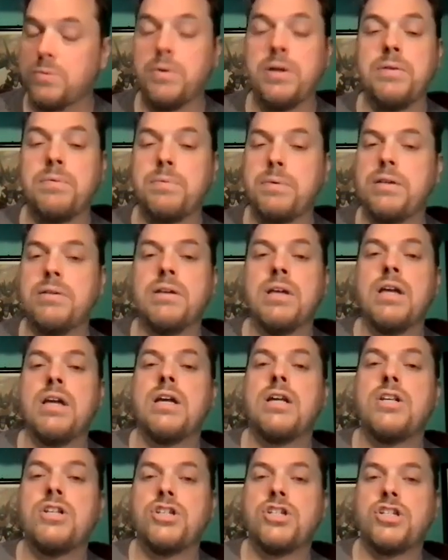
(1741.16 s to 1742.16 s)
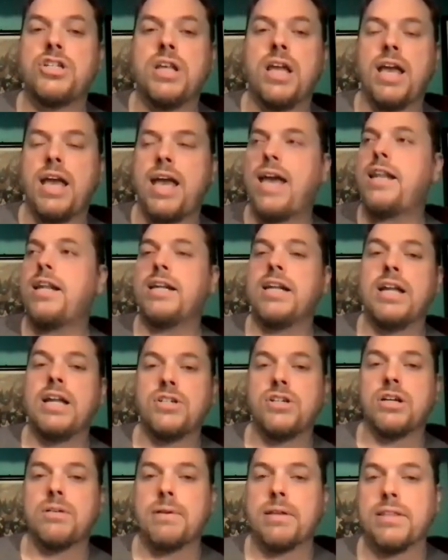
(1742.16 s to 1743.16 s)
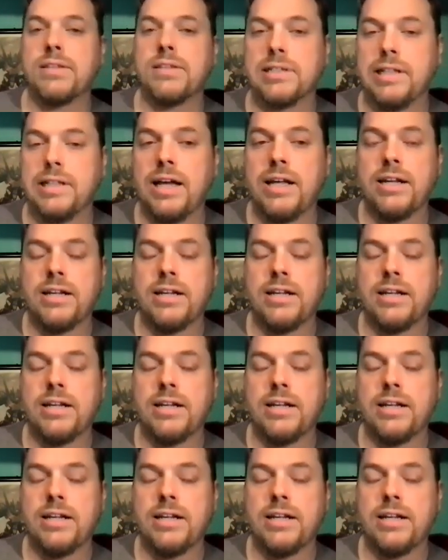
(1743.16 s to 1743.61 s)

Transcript: we Ed and I joke about this a lot,